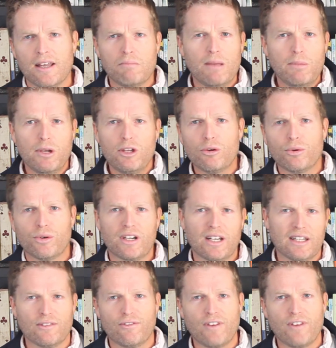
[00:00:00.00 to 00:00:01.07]
Maybe you were going
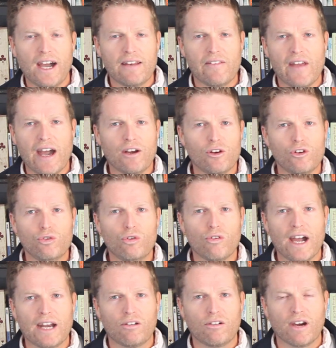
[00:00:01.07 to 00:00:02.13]
to define that new
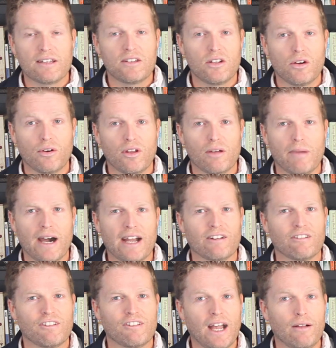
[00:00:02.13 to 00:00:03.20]
grad criteria by
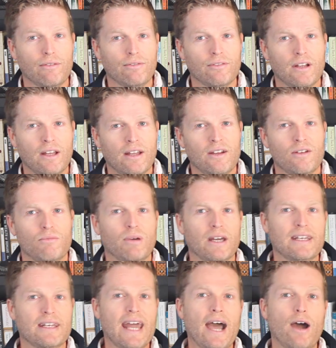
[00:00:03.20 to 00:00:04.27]
yourself,
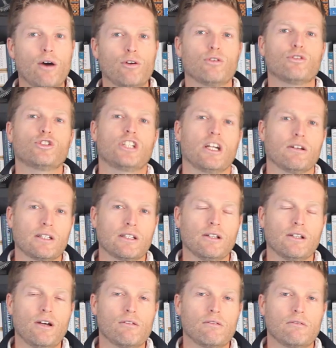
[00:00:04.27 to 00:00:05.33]
but now you're sharing the
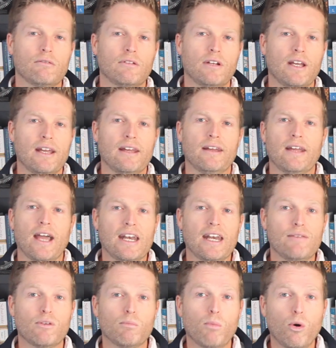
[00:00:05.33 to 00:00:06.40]
load. And
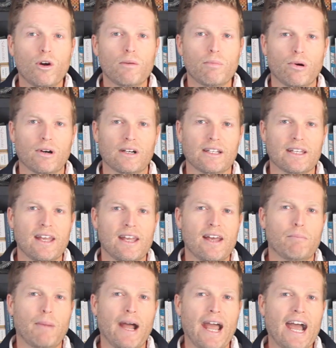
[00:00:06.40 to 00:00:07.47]
even more importantly,
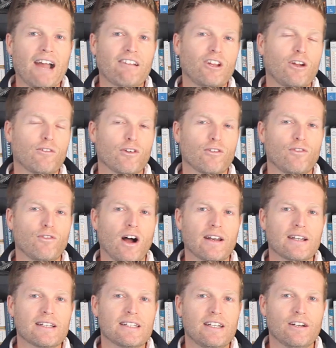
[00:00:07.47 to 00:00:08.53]
by asking for
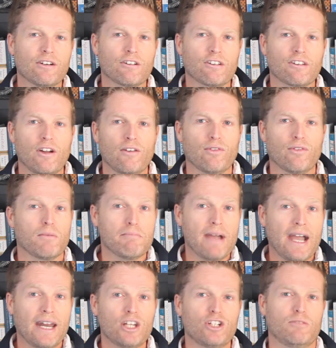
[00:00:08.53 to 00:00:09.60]
volunteers for
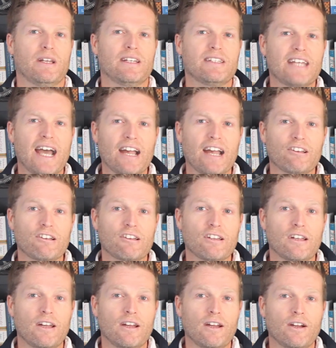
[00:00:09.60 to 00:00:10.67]
management
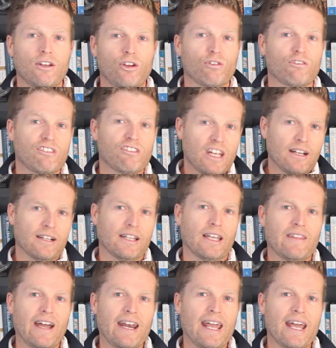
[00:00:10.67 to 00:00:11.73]
tasks, you're
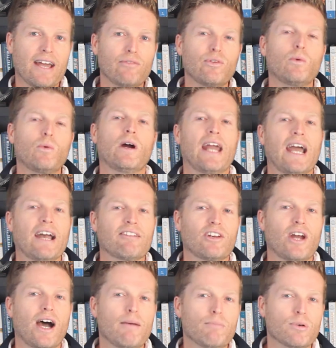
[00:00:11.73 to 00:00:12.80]
signaling that everyone has
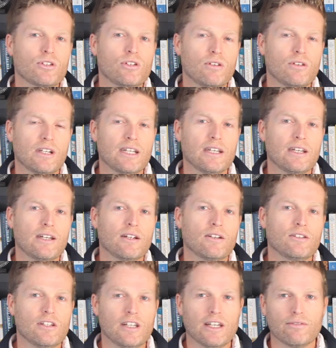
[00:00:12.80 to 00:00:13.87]
an opportunity
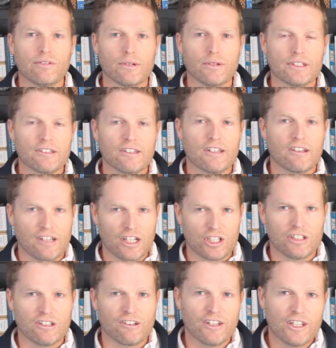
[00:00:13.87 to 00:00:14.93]
to influence
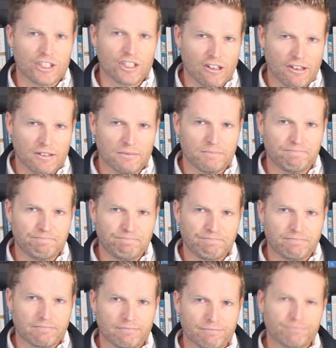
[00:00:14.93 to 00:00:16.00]
such decisions.
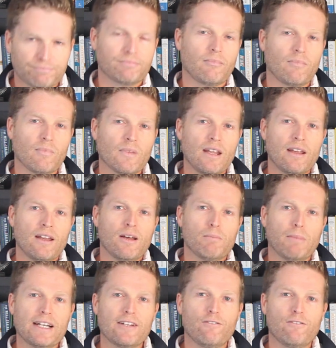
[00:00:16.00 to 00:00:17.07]

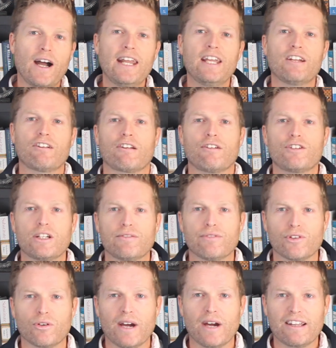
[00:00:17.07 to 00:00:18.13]
By defining and searching
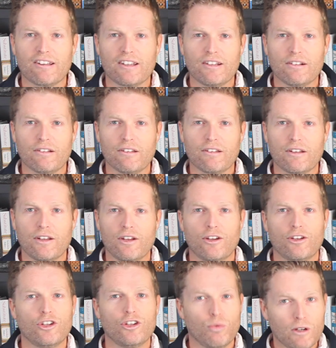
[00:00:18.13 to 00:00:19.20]
for the right skills,
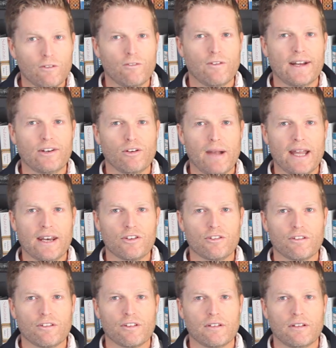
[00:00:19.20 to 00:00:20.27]
you will find your
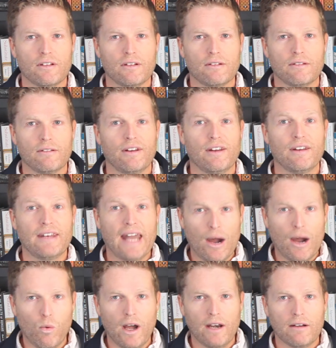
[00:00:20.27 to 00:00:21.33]
managers.
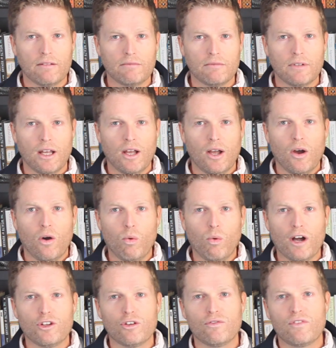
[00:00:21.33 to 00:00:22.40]
Now what?
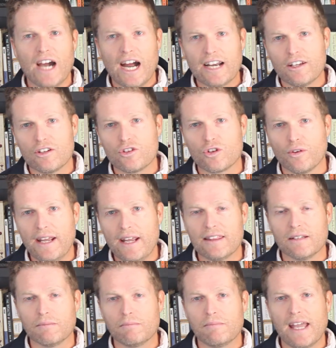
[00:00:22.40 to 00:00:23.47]
Well, you've got to
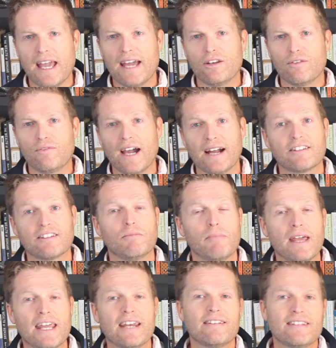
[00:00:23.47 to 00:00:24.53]
train them and you've got to
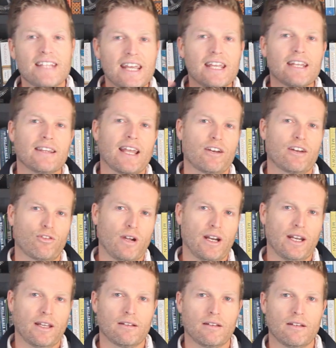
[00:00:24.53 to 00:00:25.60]
maintain that
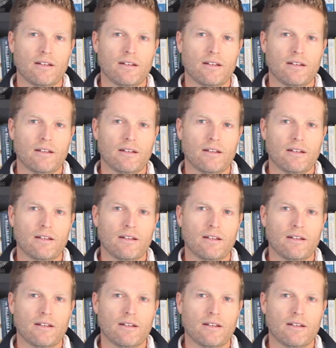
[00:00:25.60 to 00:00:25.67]
training.